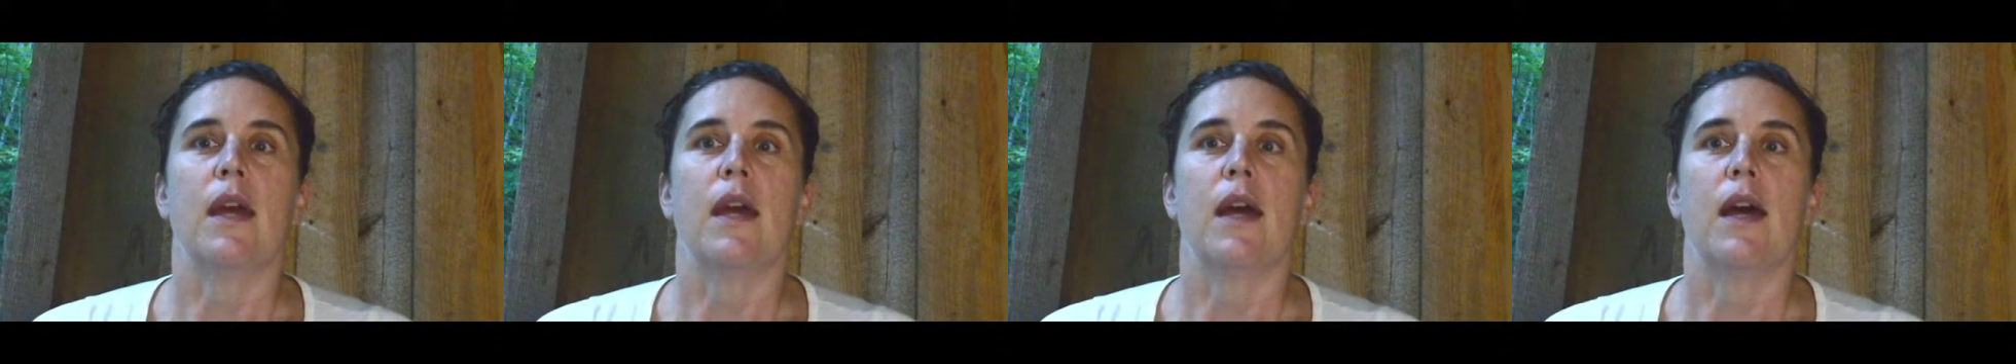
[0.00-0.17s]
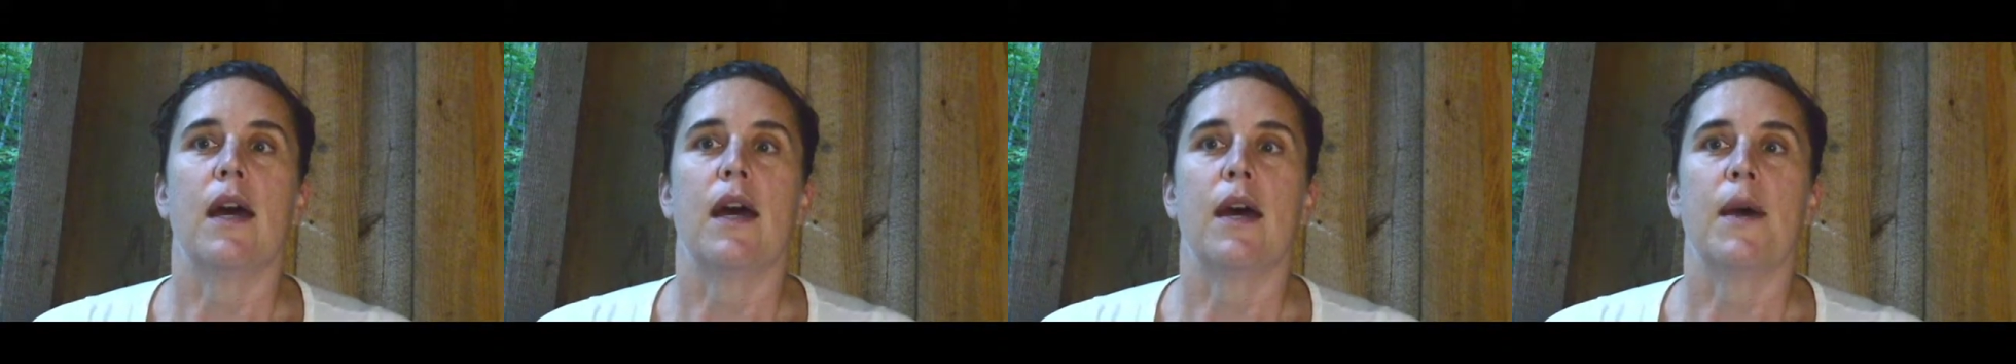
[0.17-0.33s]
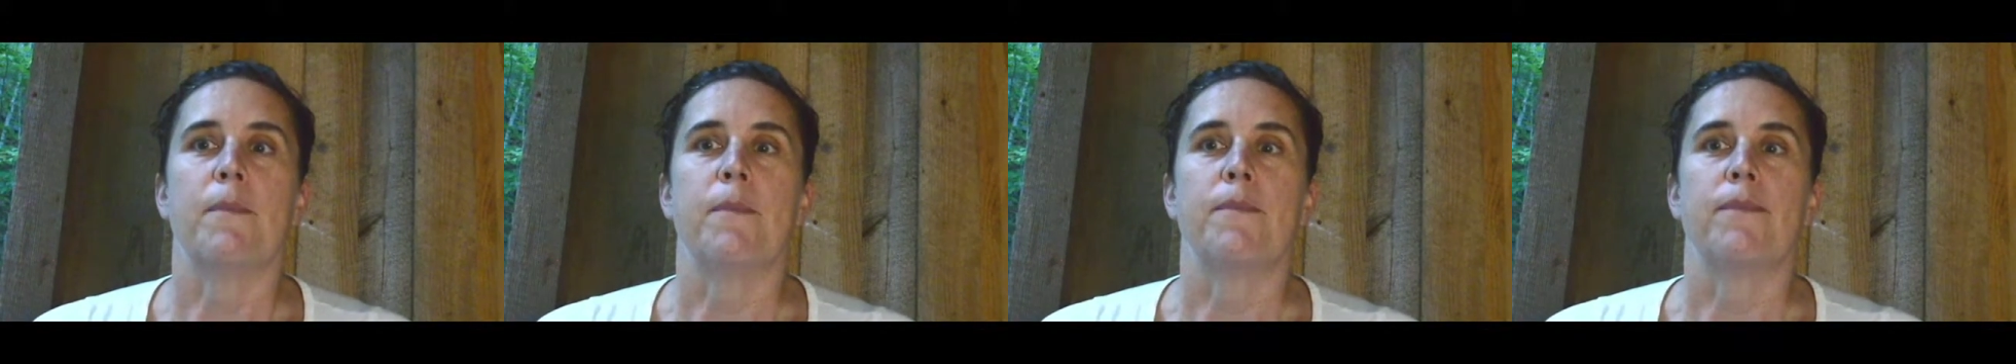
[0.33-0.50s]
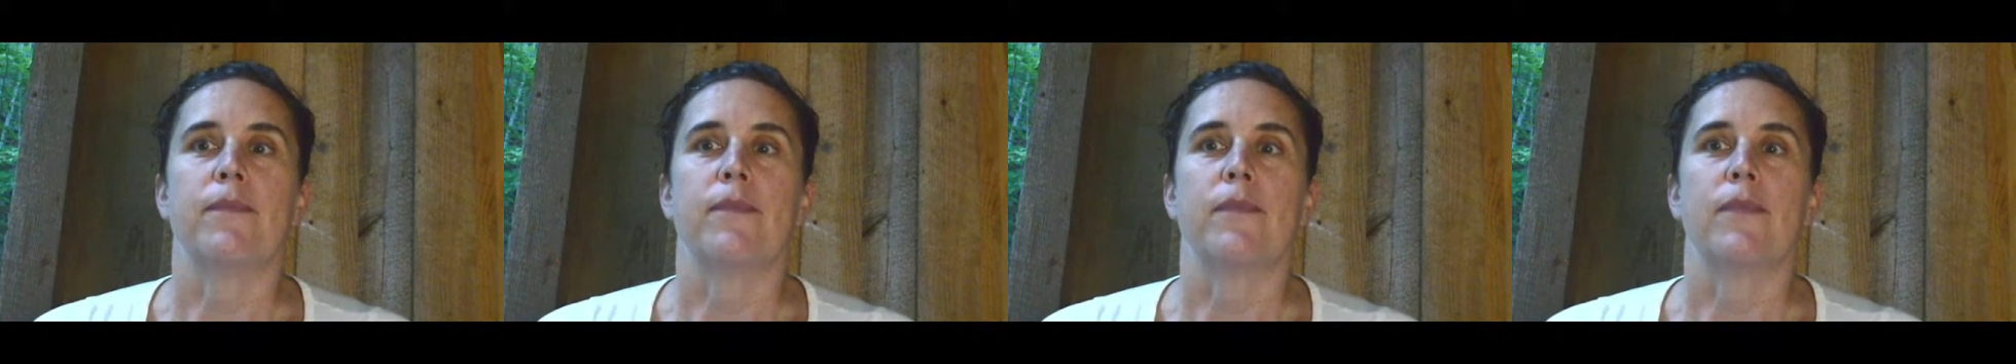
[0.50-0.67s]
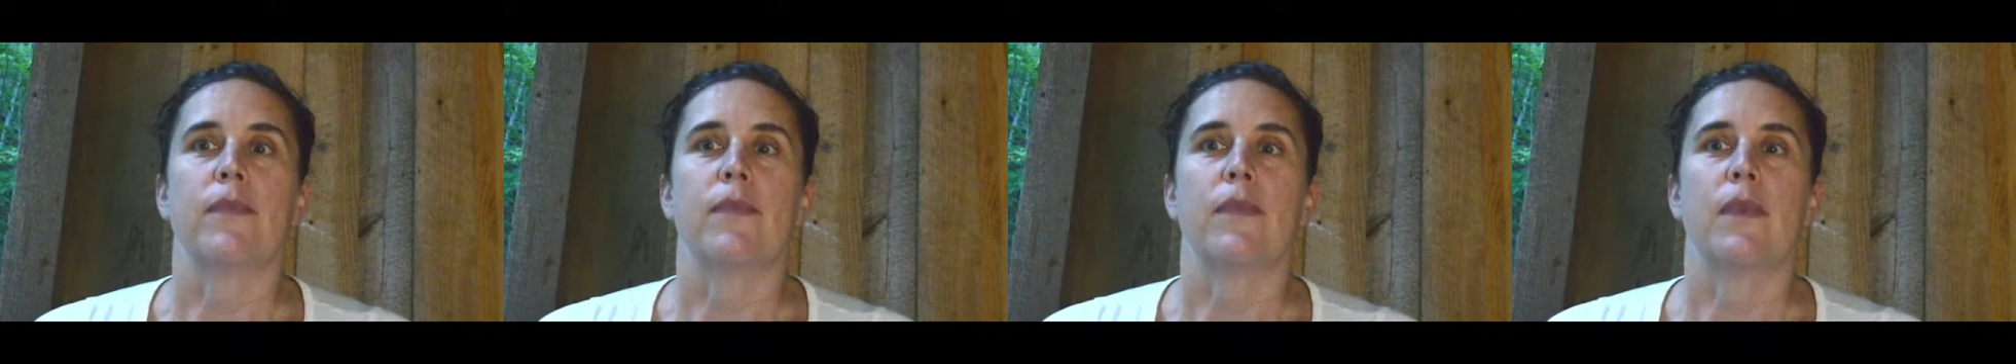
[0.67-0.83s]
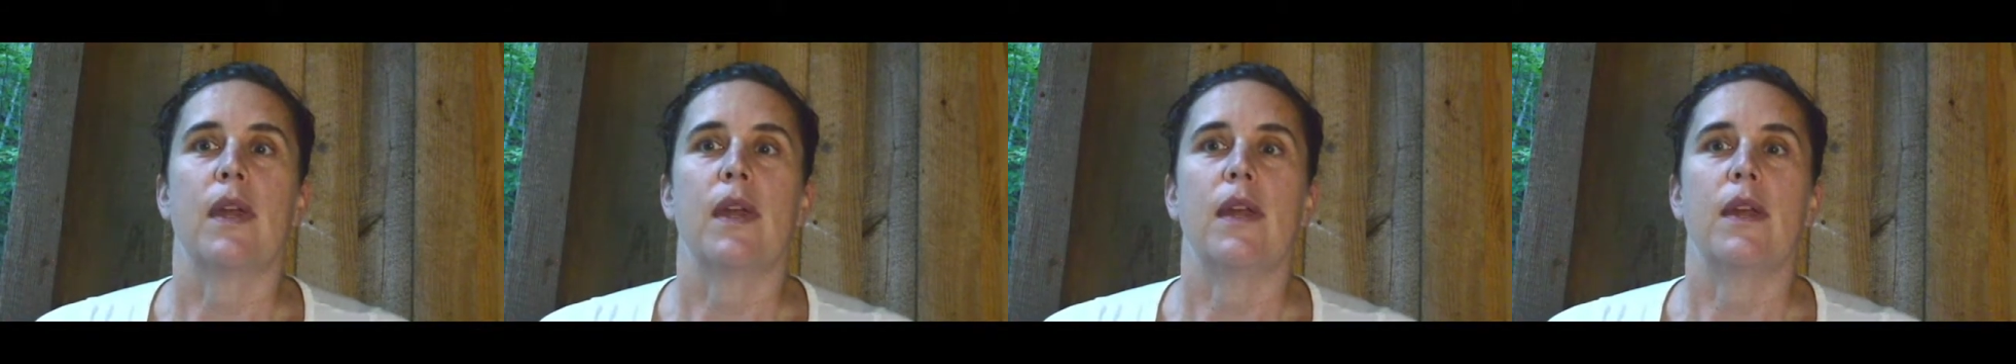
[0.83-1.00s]
the
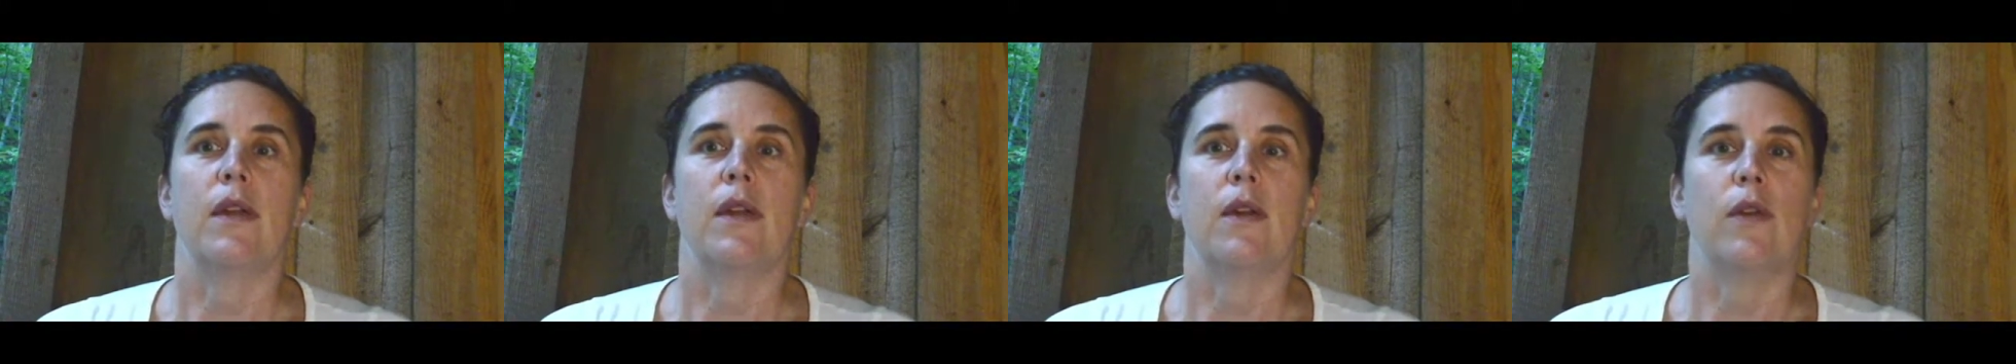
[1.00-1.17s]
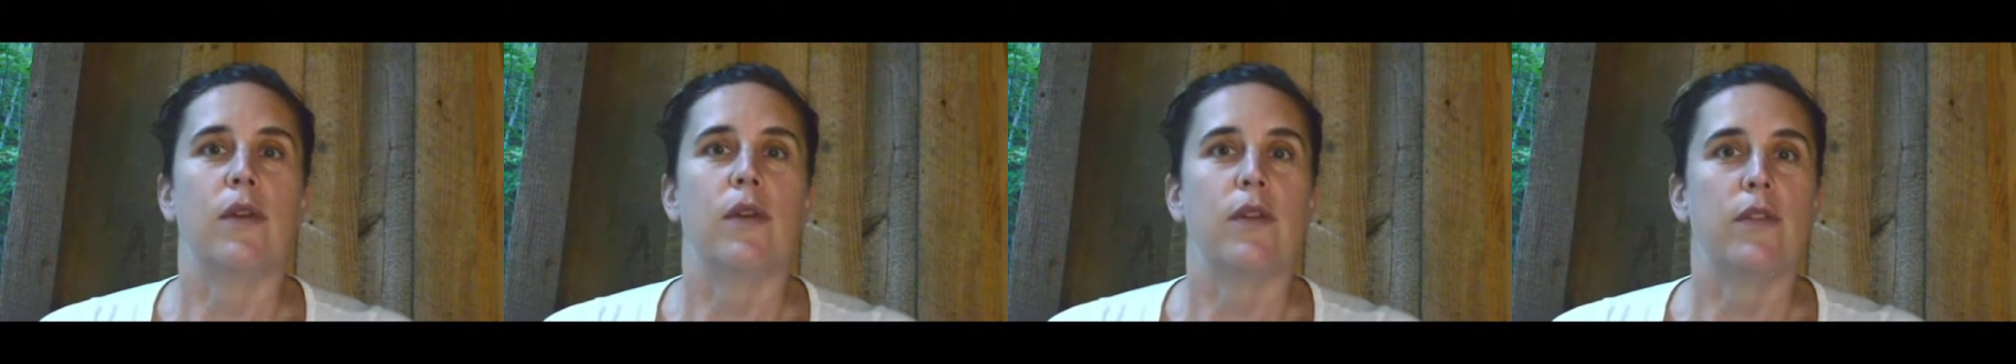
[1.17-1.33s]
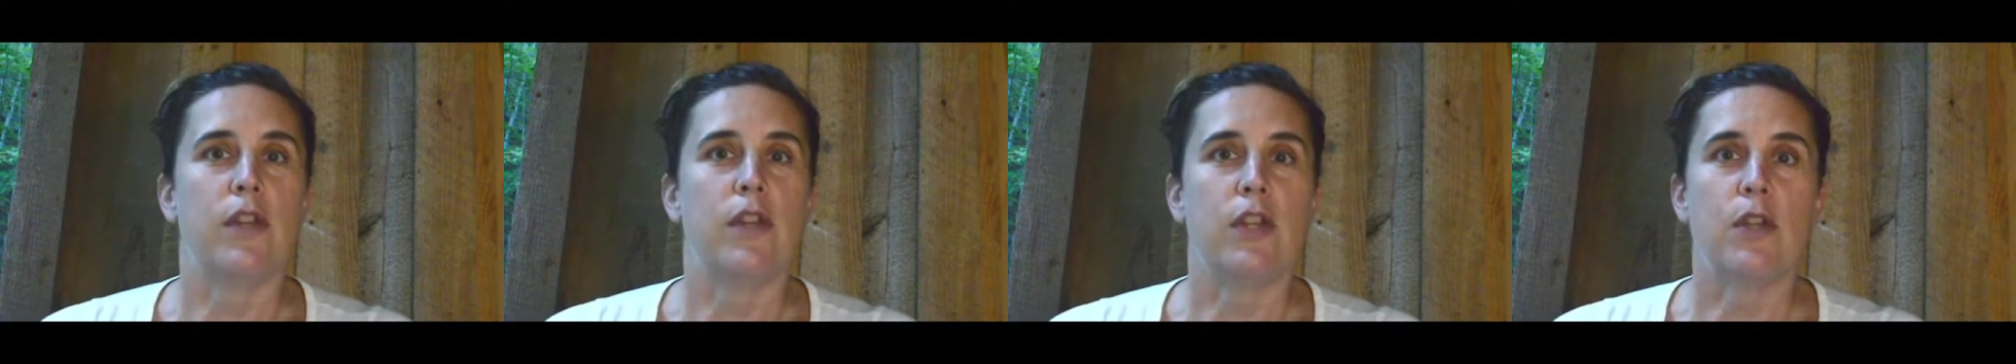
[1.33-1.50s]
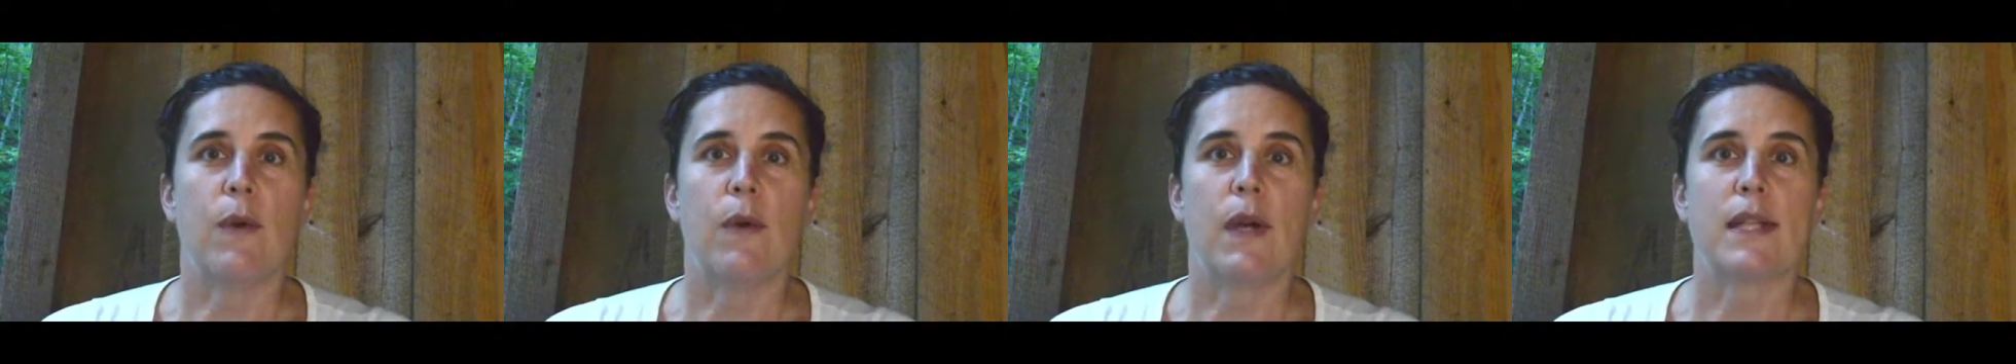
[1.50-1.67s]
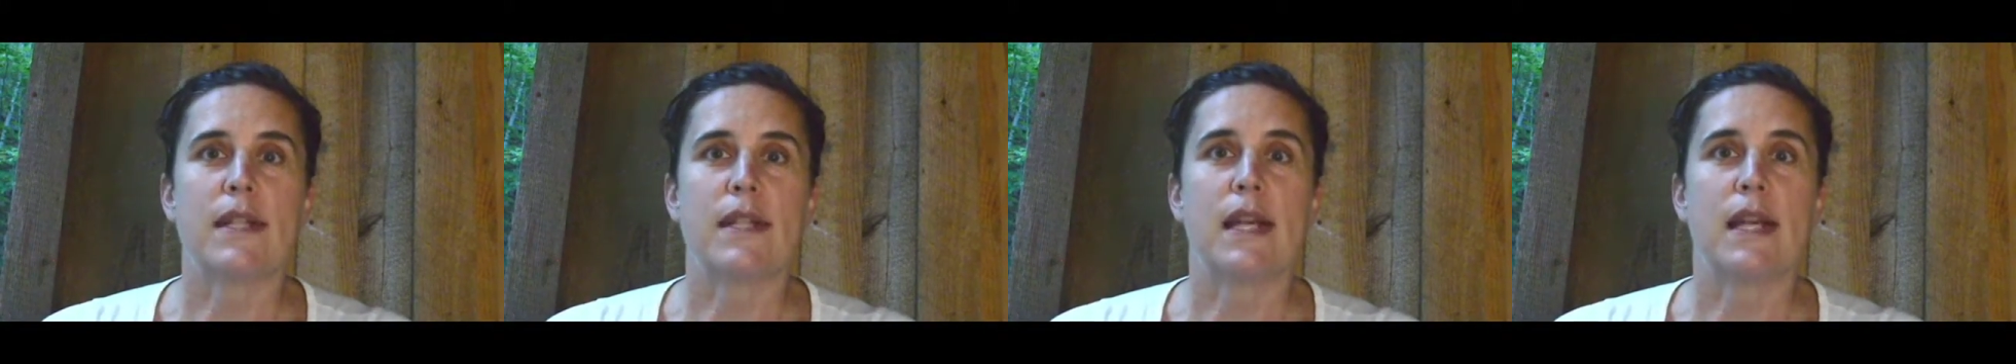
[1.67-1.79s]
U.S.